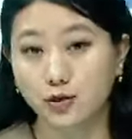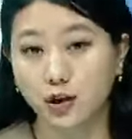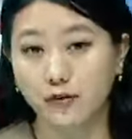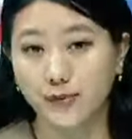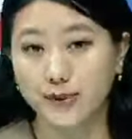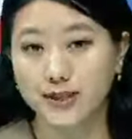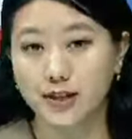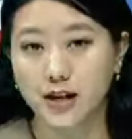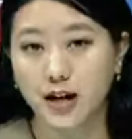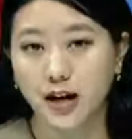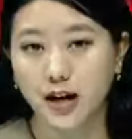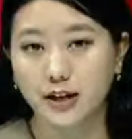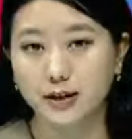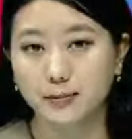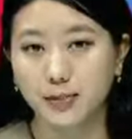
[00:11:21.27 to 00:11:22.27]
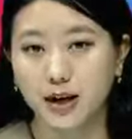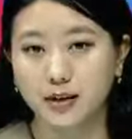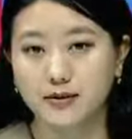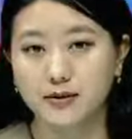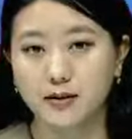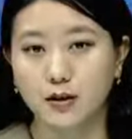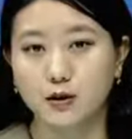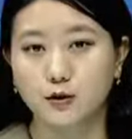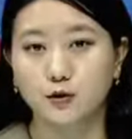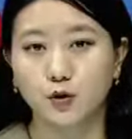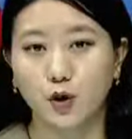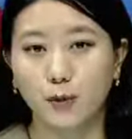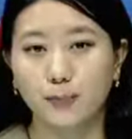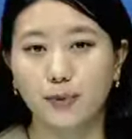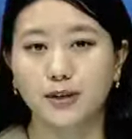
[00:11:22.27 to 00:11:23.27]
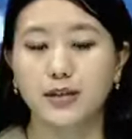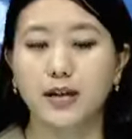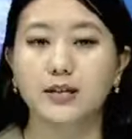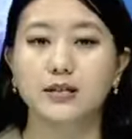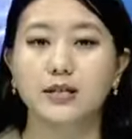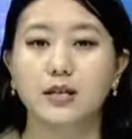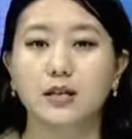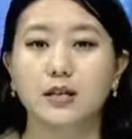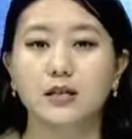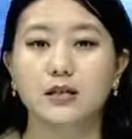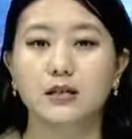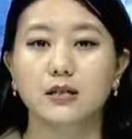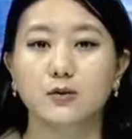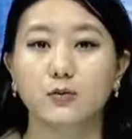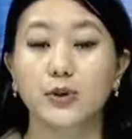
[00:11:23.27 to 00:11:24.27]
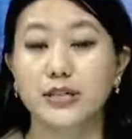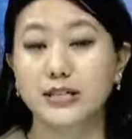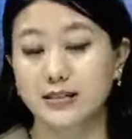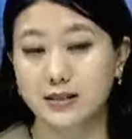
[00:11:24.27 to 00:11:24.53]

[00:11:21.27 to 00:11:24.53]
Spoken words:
government and the bucks stop that with the